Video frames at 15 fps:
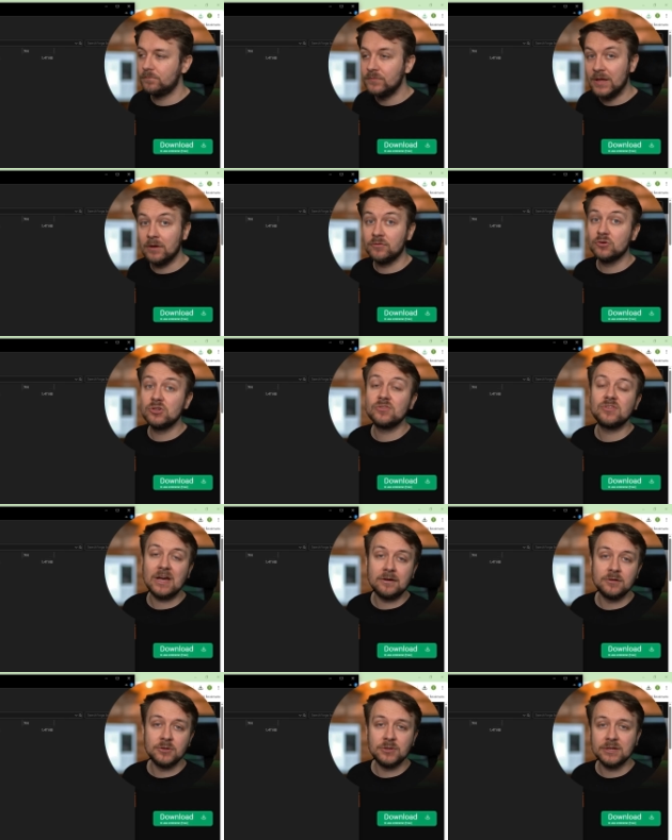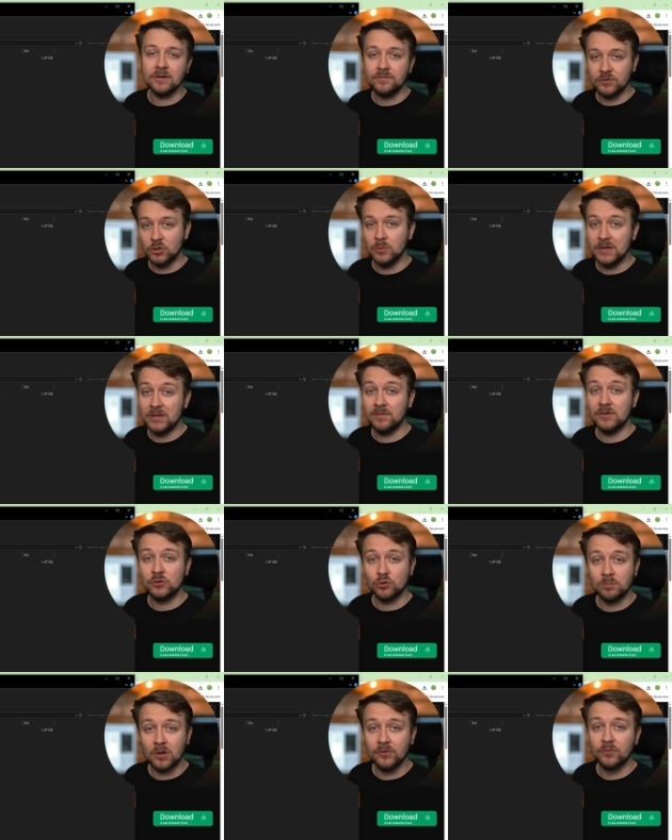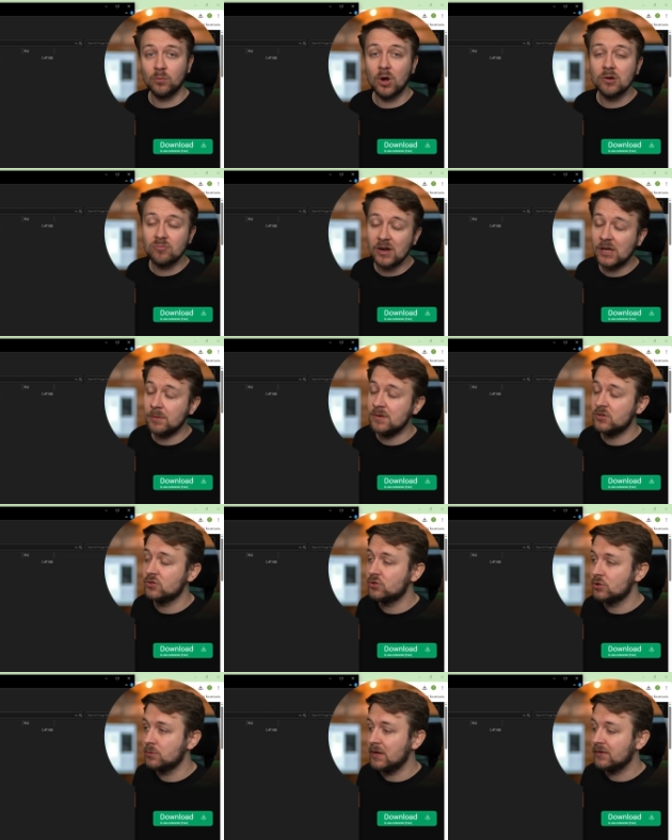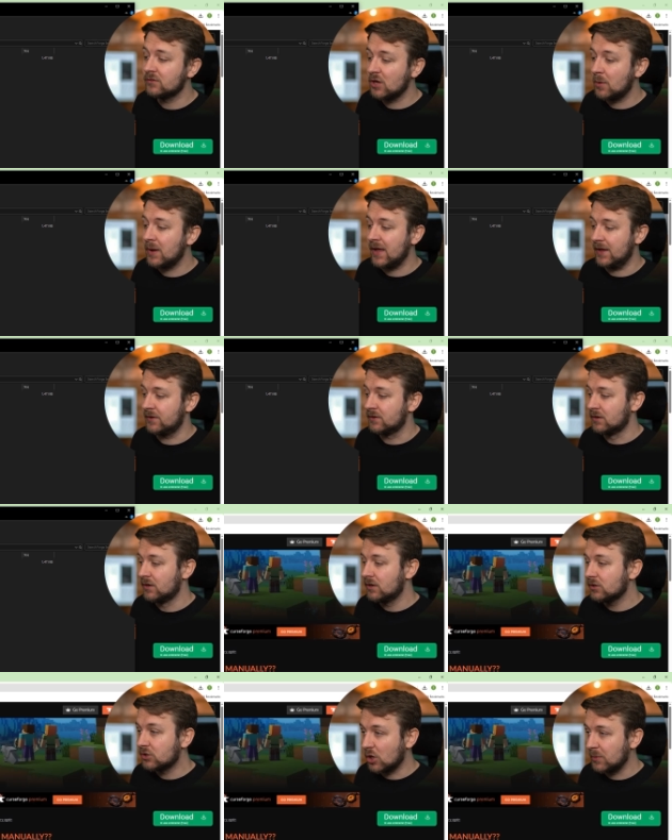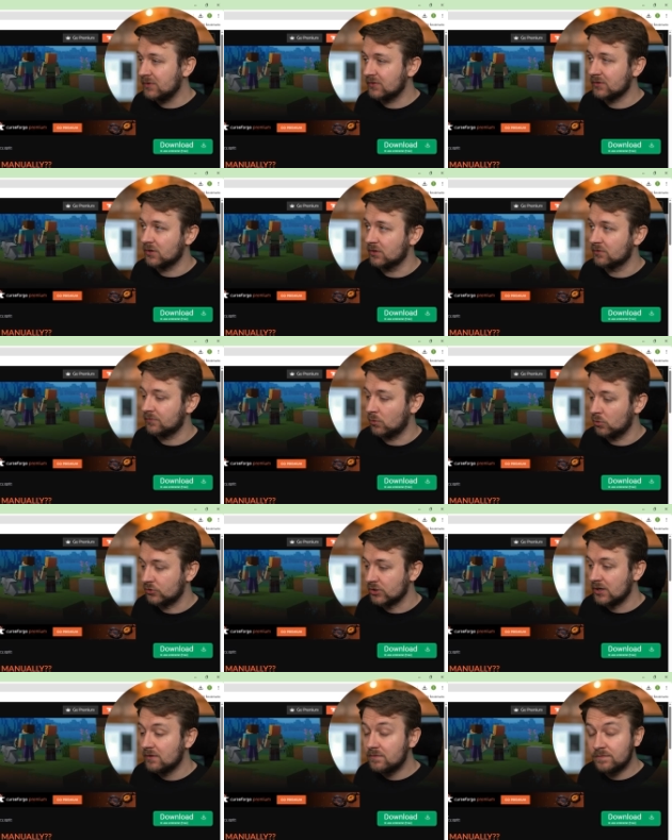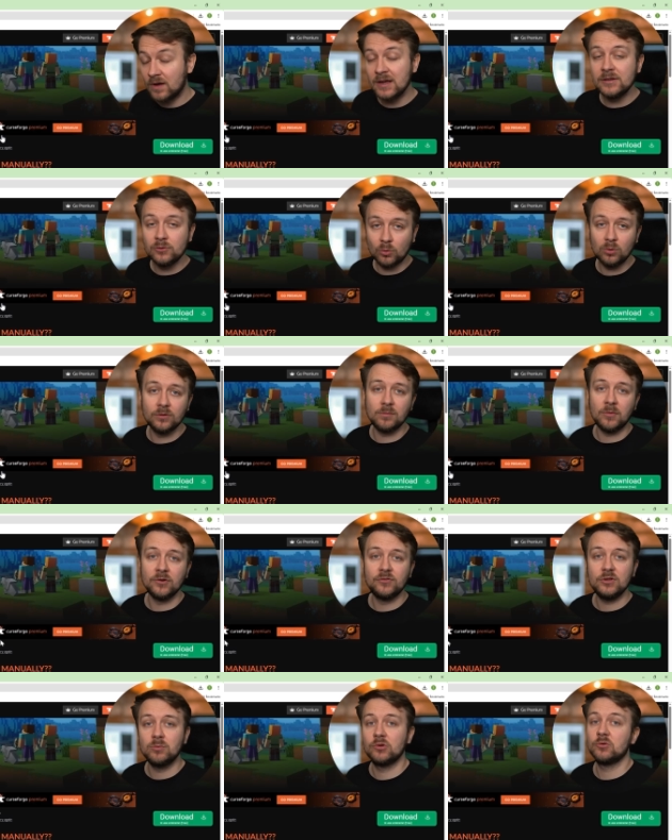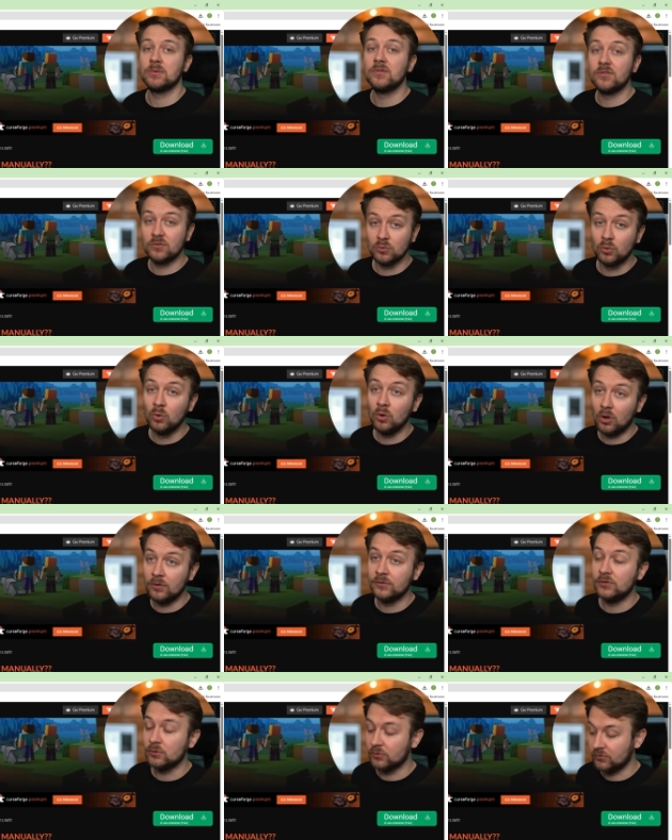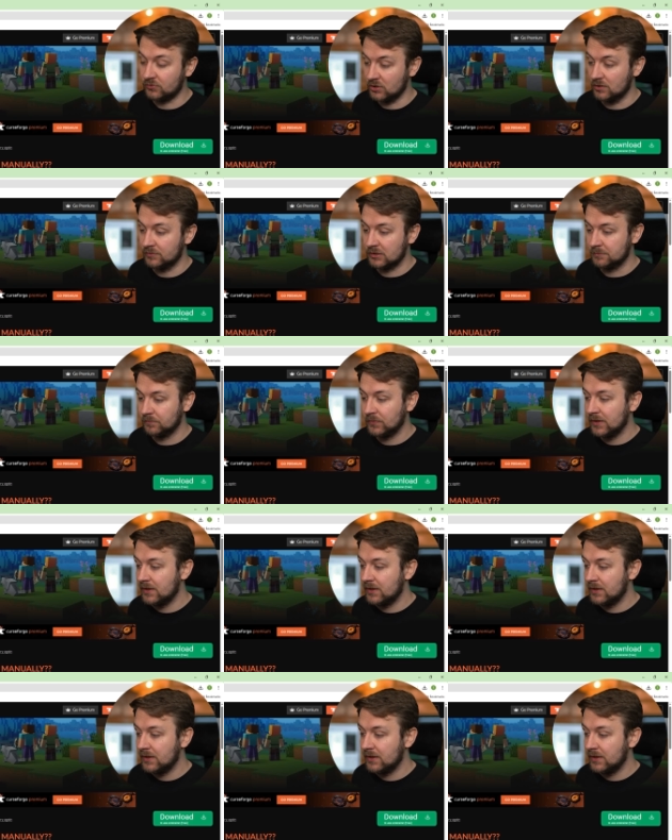Now, if you're just downloading a few individual mods, what I'd recommend you do is go ahead, go into CurseForge, find all of the mods that you want to install onto your server,